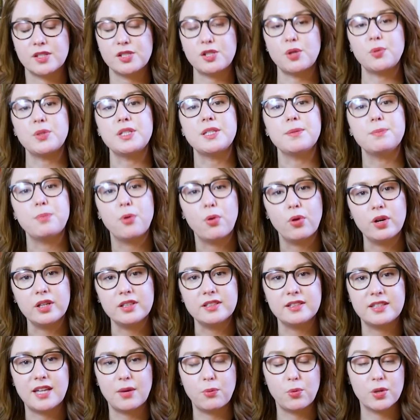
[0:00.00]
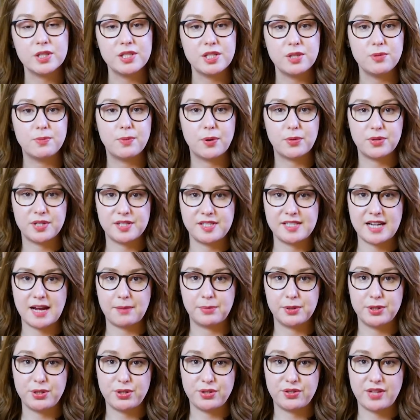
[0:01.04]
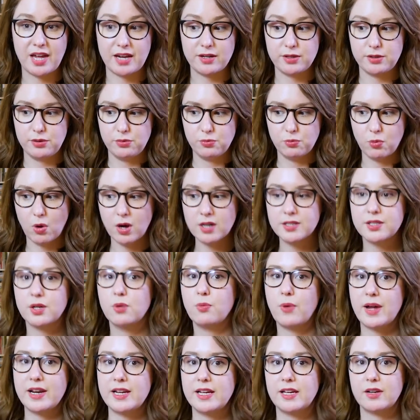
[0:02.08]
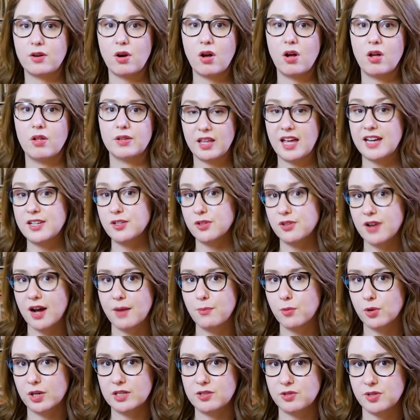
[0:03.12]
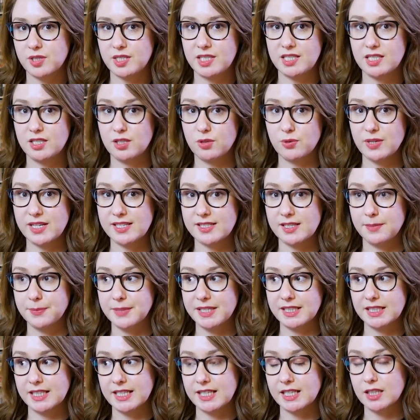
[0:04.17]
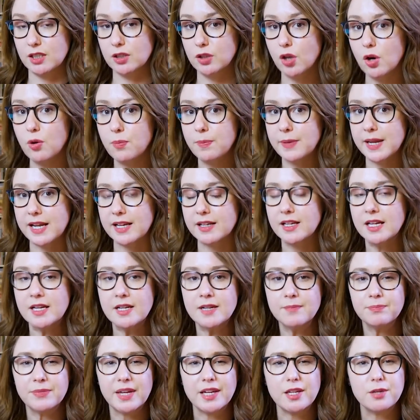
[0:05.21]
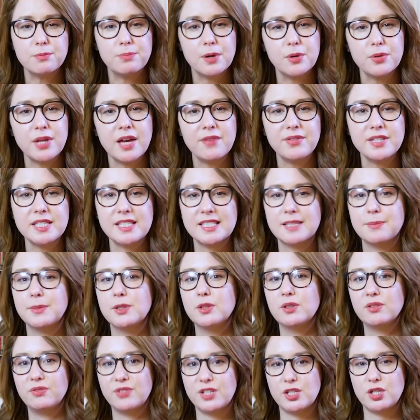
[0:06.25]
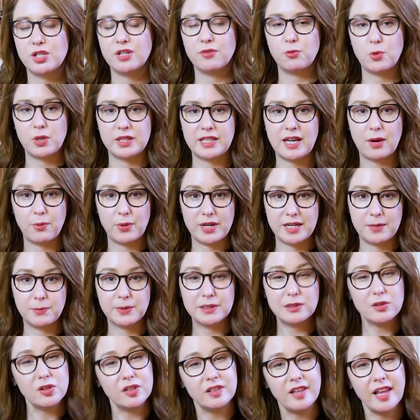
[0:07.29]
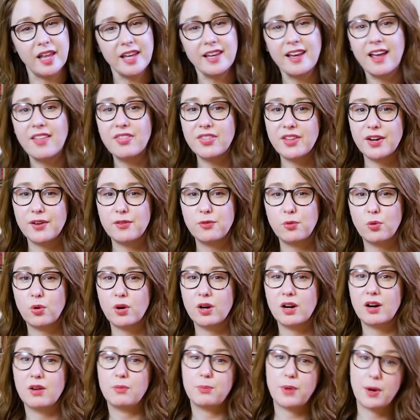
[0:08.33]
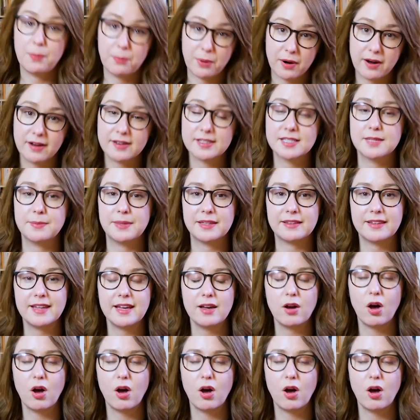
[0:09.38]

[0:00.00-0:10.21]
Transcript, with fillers: So it's important that once you both establish that you want a wedding at all, and you're not more interested in doing something like eloping, that you both have a similar vision of what that wedding would look like and therefore approximately